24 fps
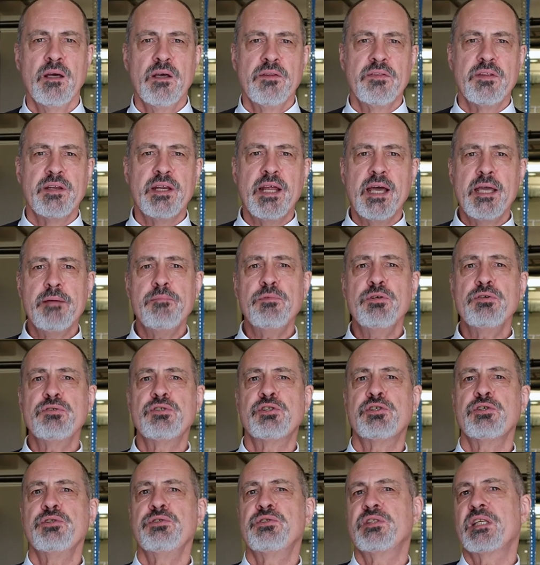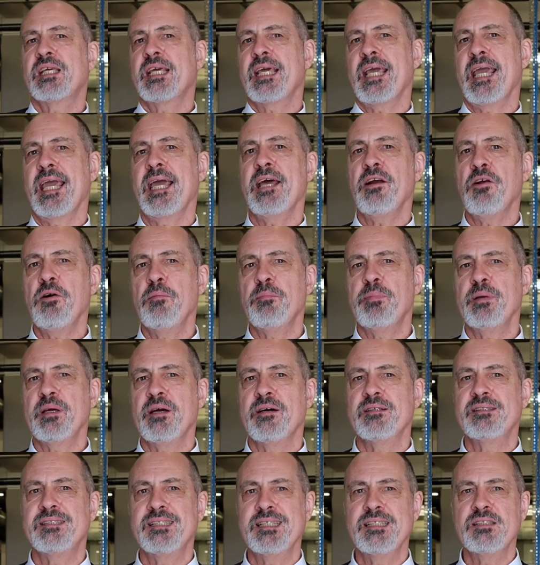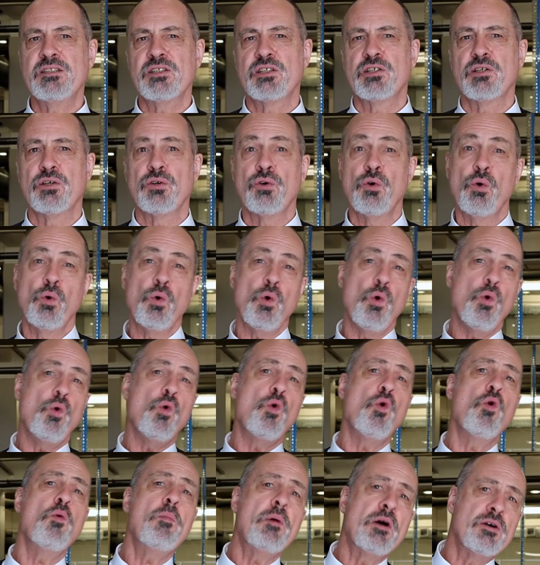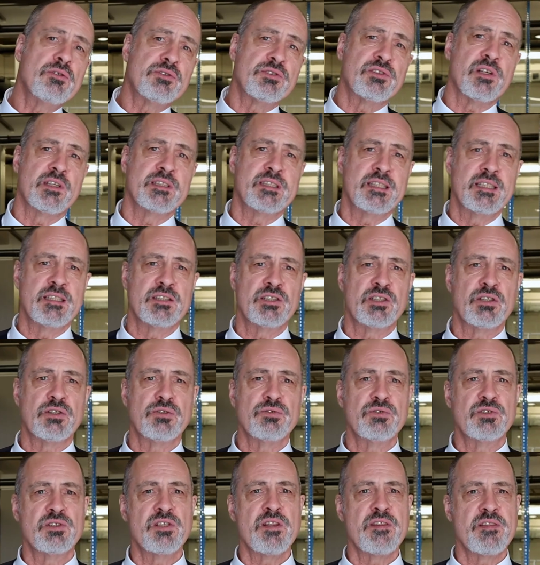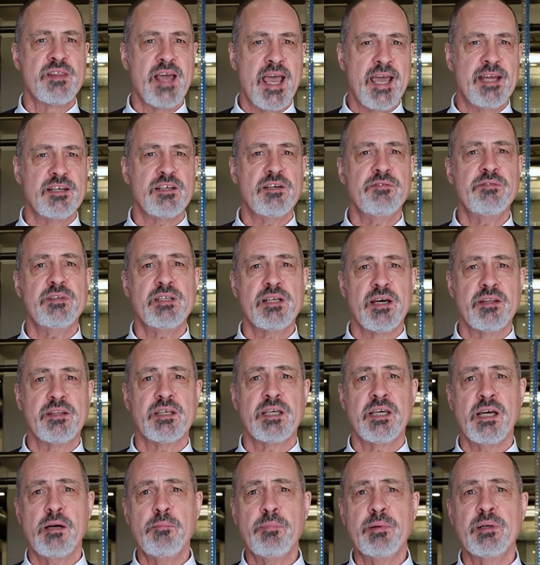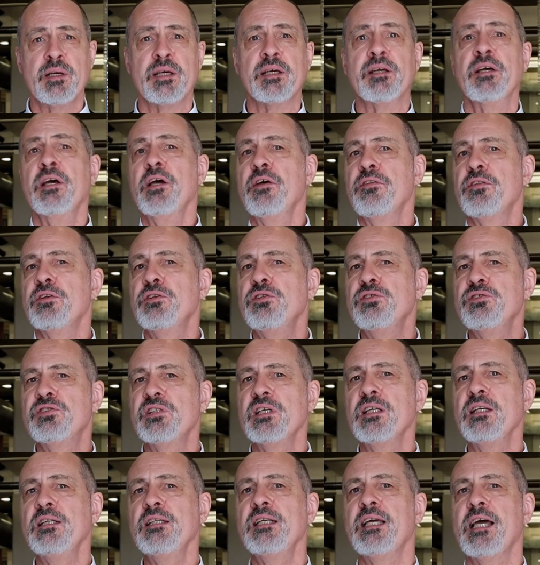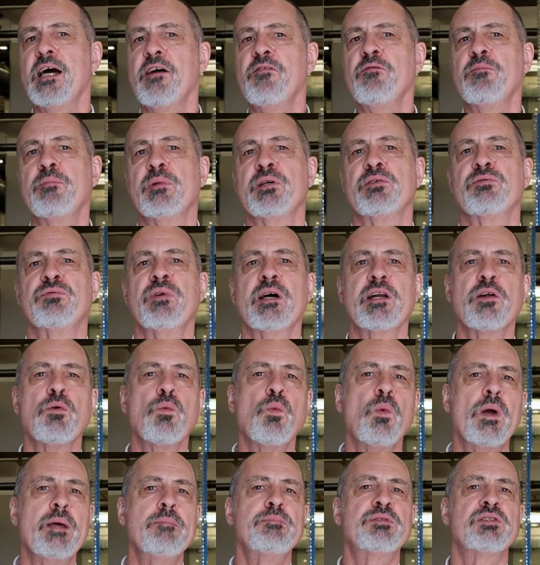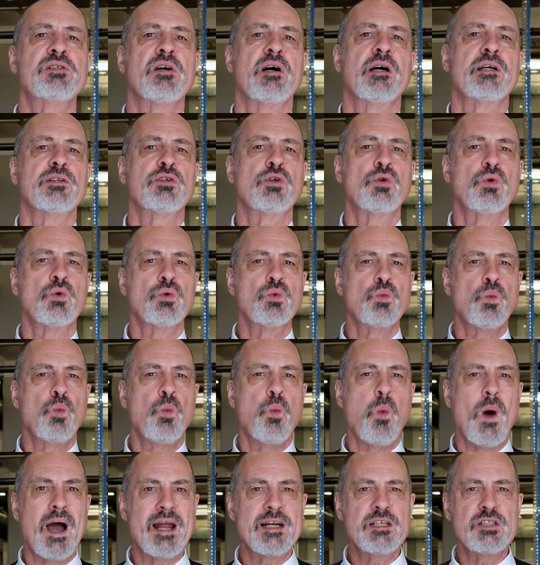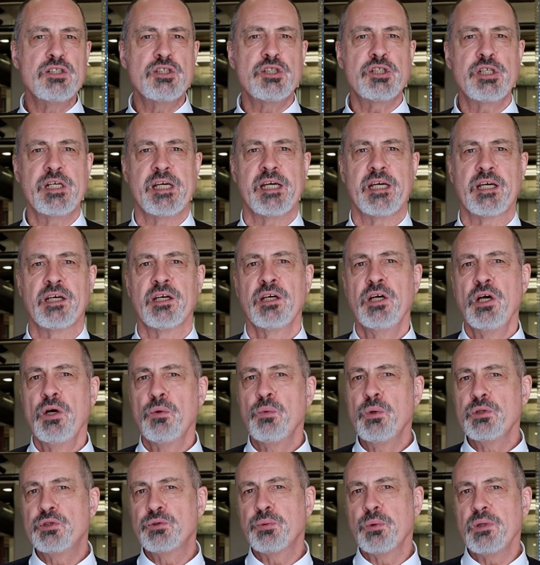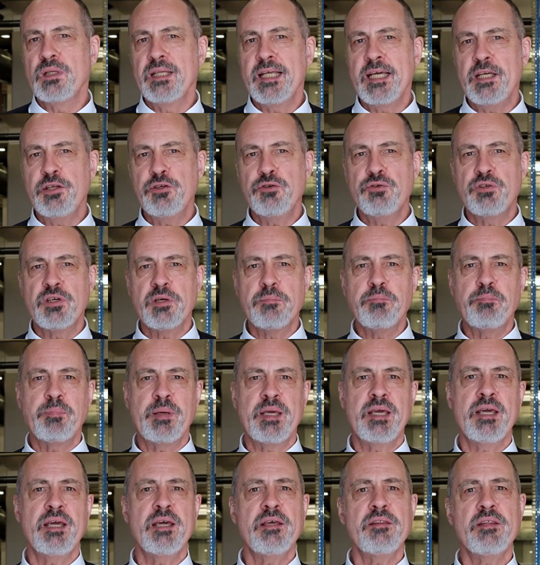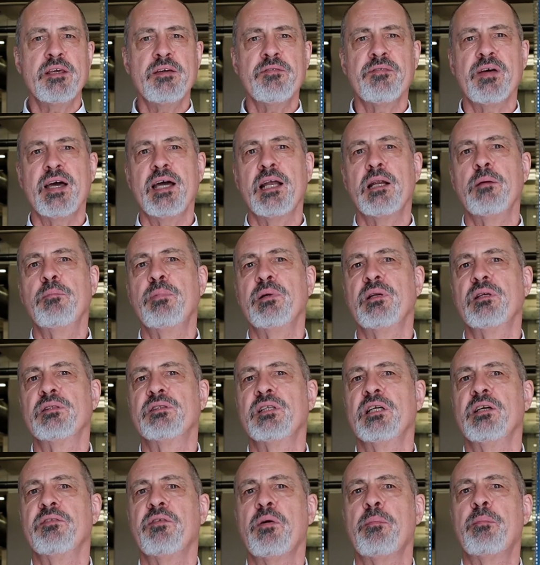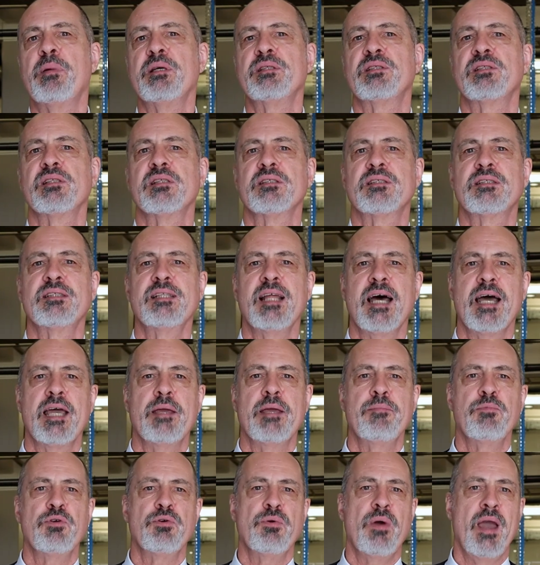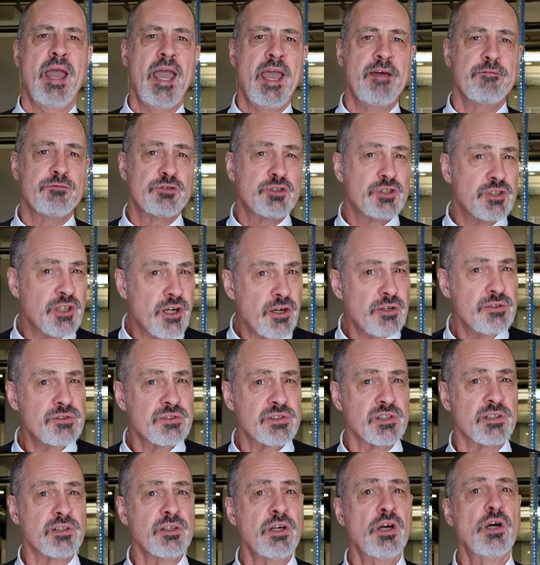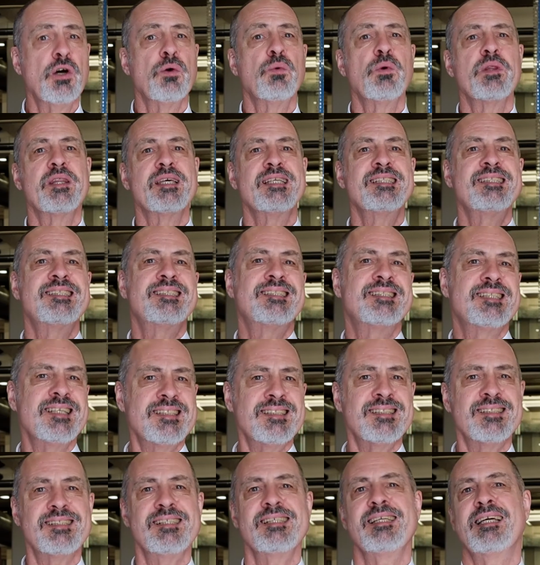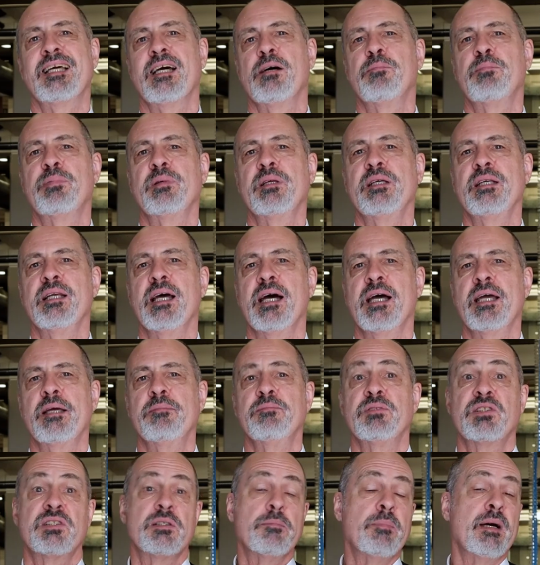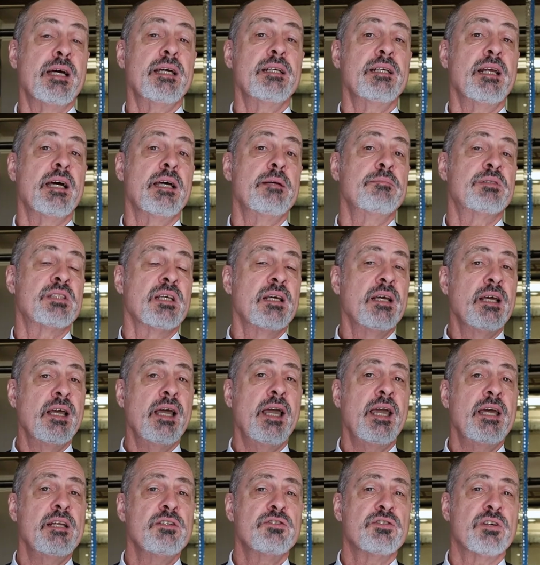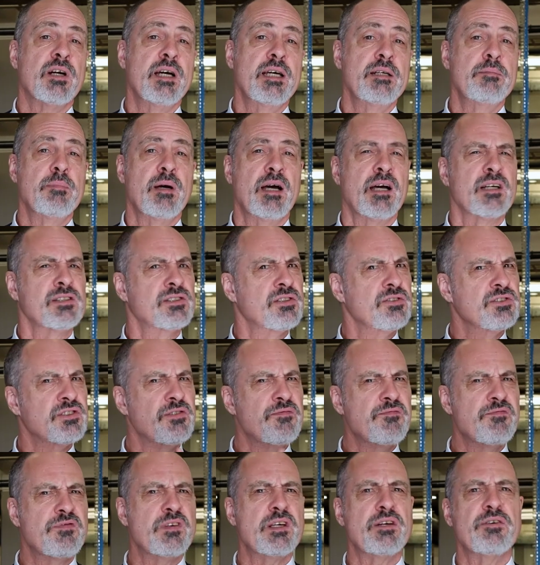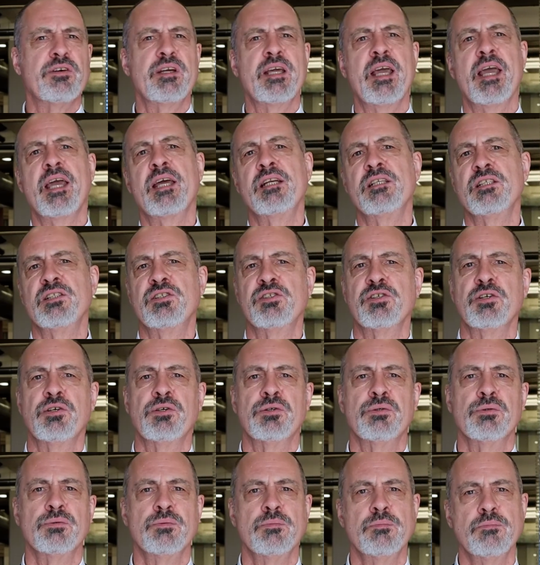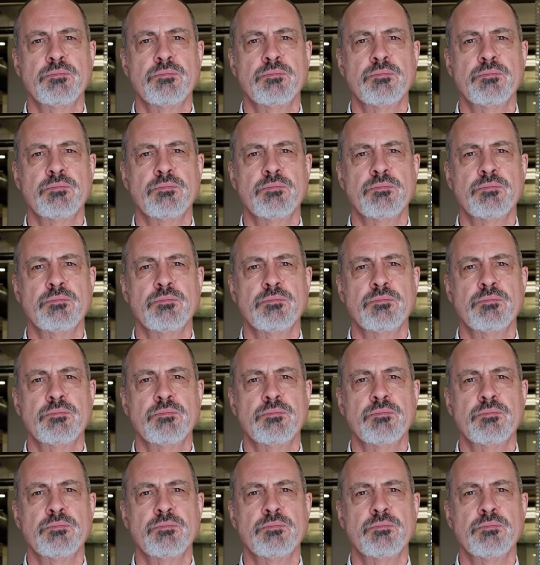The name you choose cannot be identical or almost identical to that of another company. The New Zealand government run a website called ONECheck, which will let you compare the availability of a business name you have chosen with existing company names, domain names, and trademarks, so it's a very handy tool.